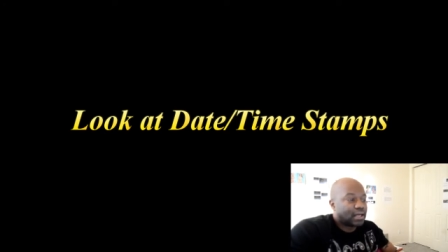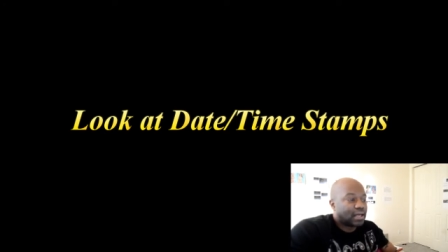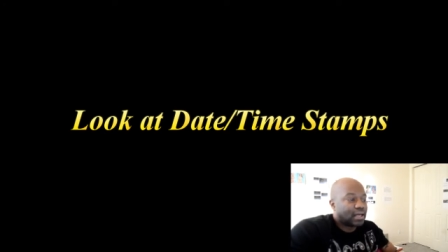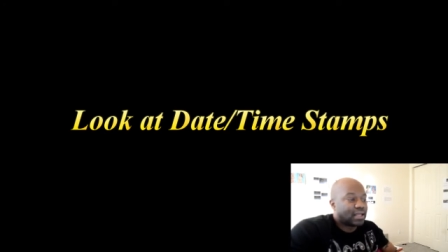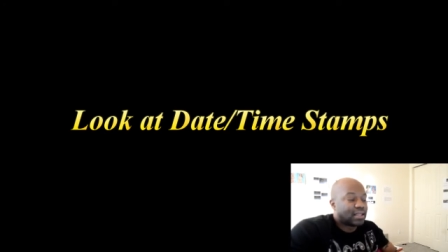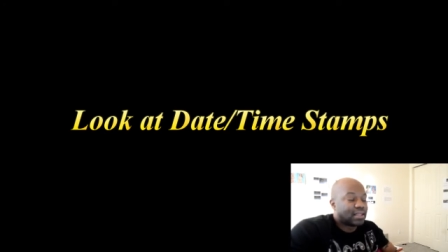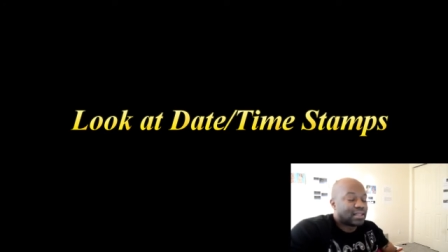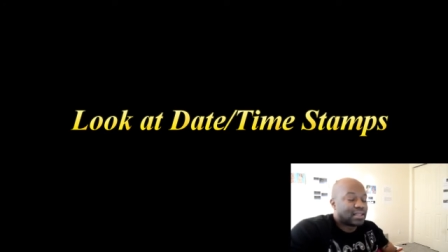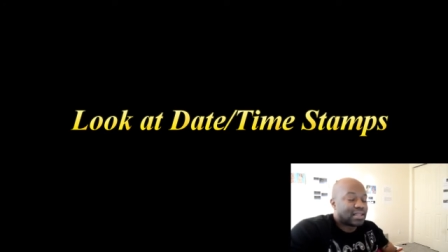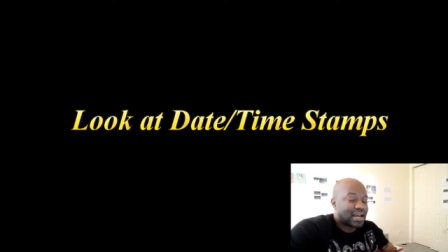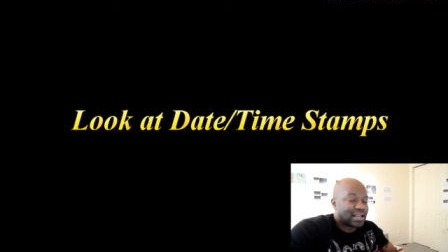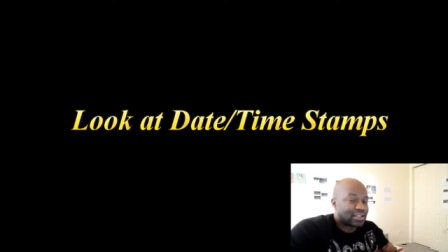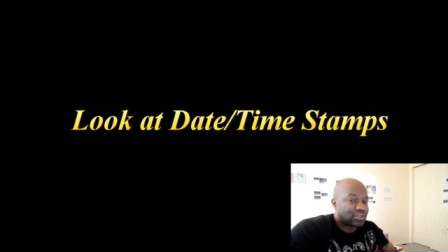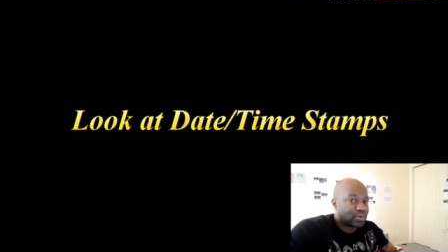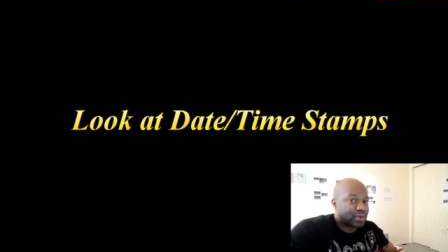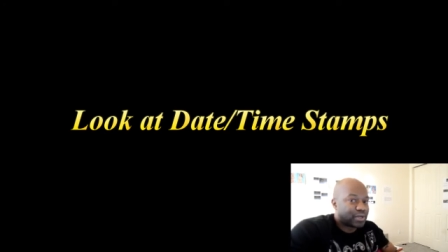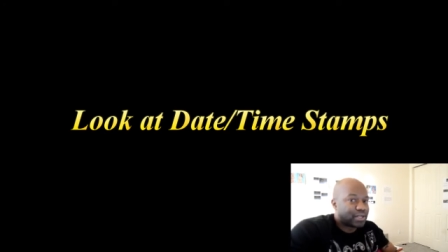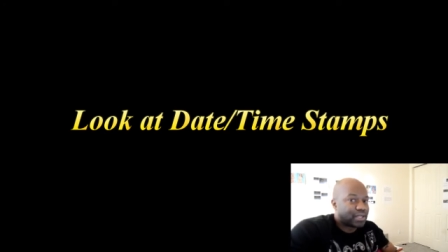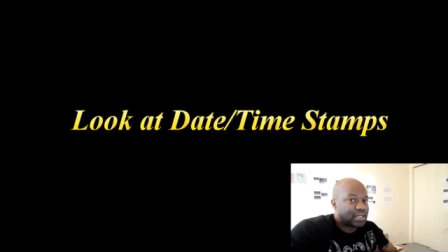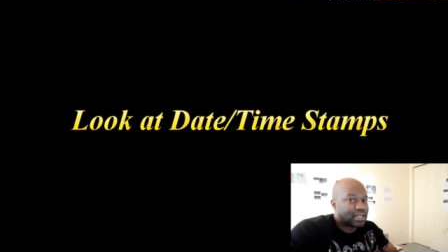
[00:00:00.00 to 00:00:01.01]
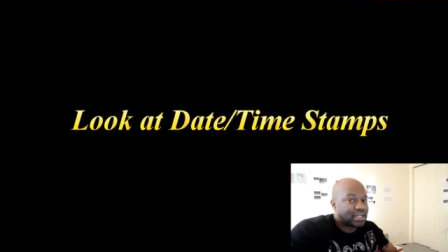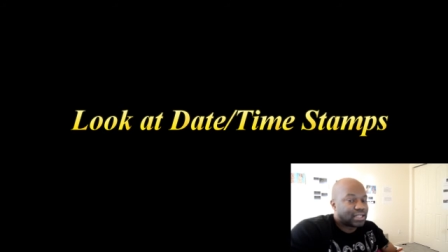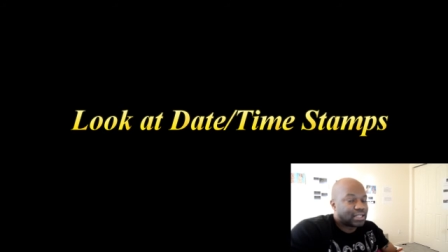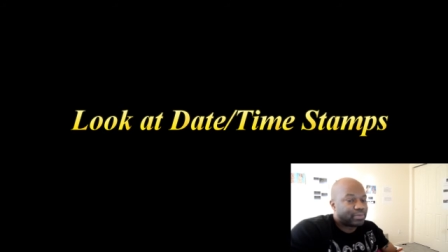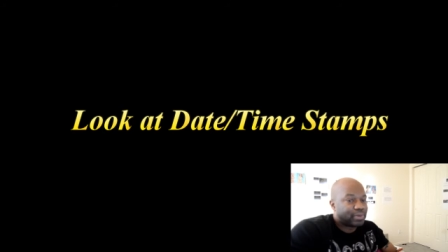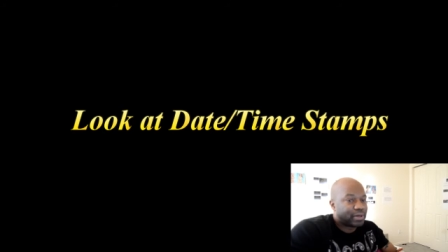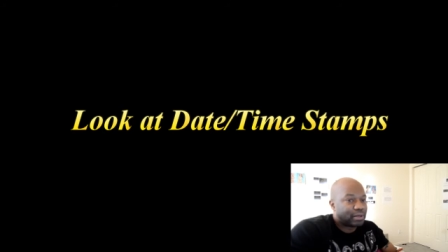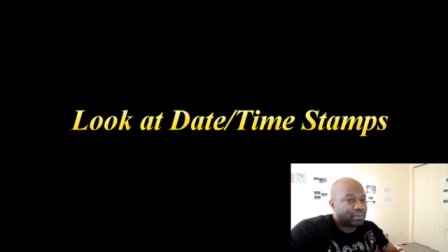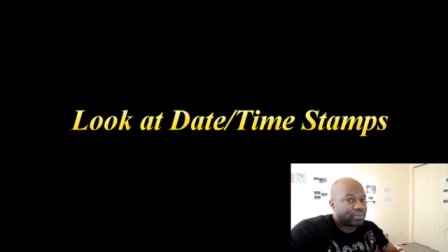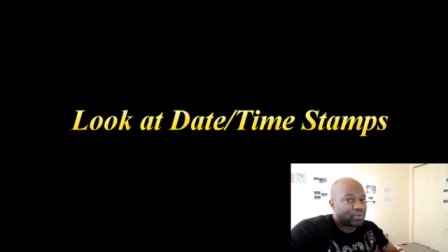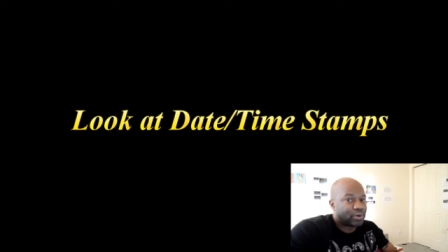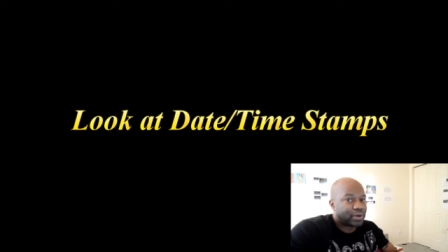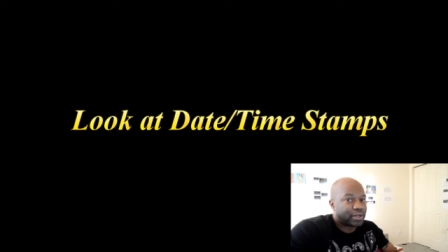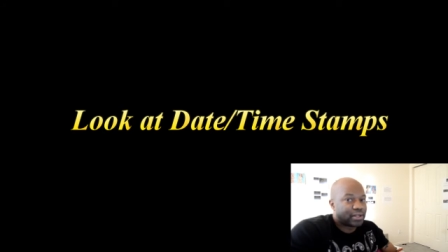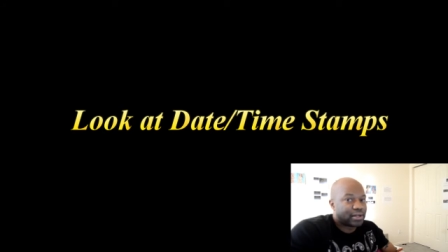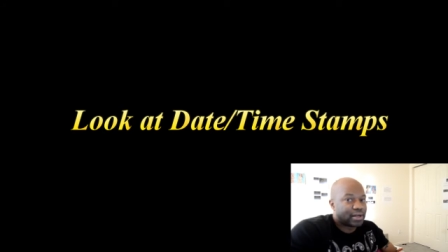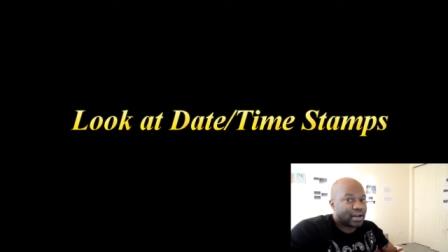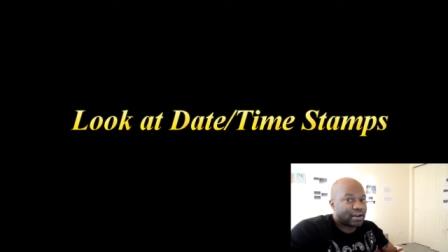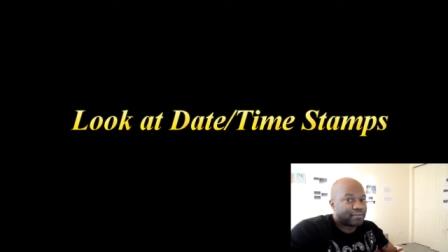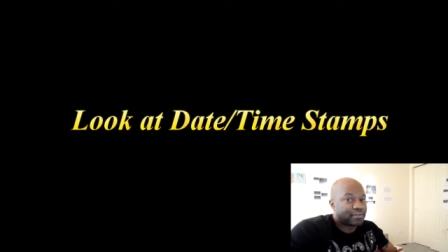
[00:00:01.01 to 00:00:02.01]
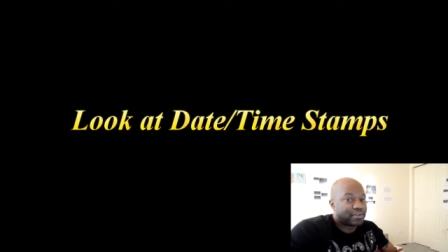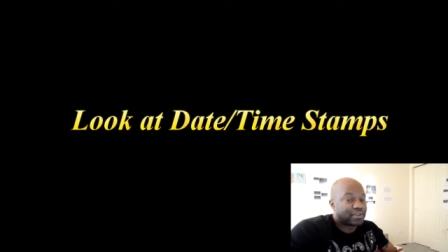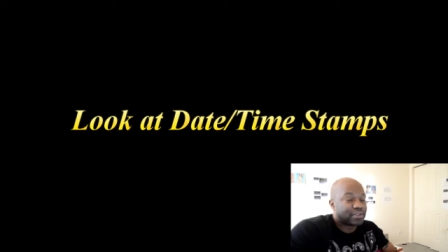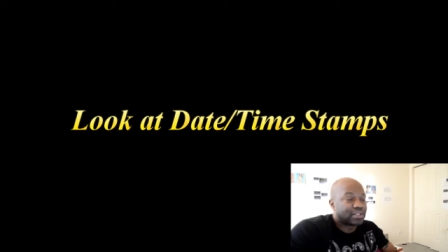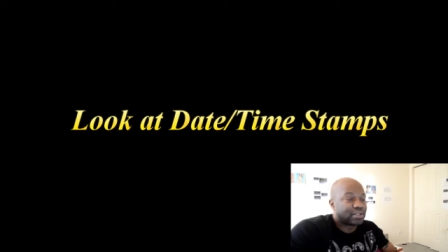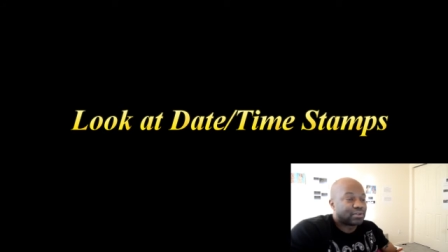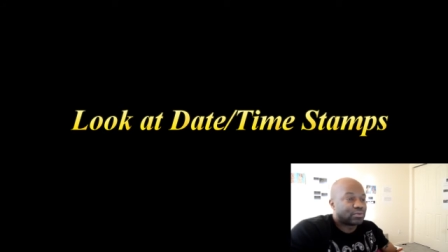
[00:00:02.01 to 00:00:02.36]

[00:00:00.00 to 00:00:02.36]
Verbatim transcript: And that's where you need to pinpoint your efforts.